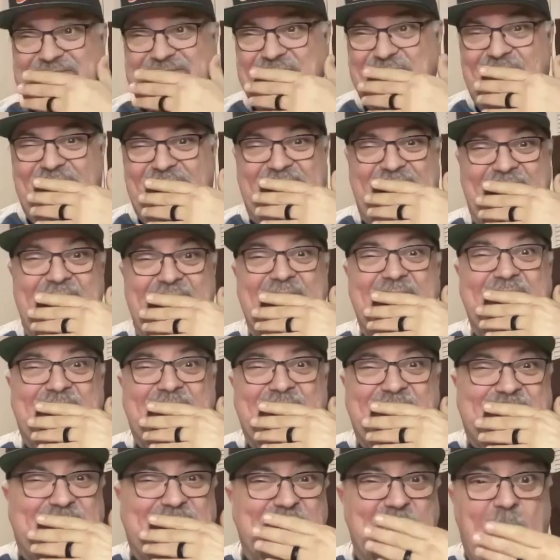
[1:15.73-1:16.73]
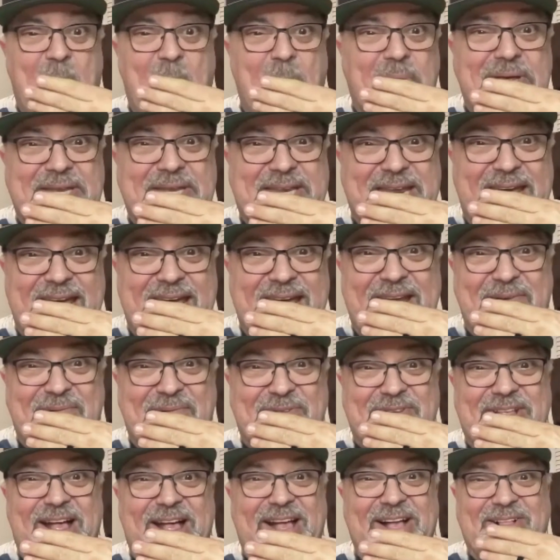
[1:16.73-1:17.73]
great because you always did. It
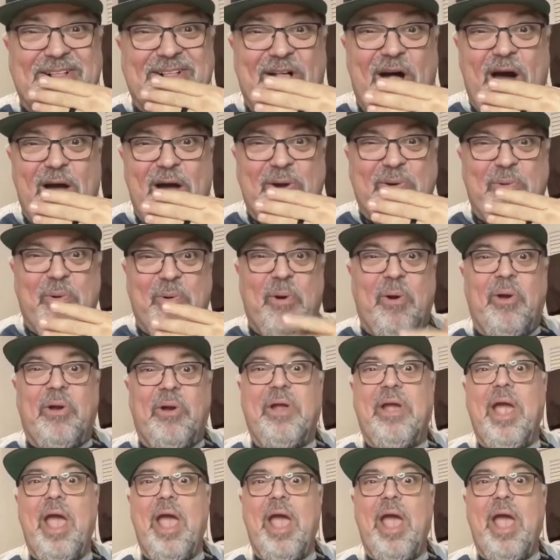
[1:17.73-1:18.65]
was like clockwork.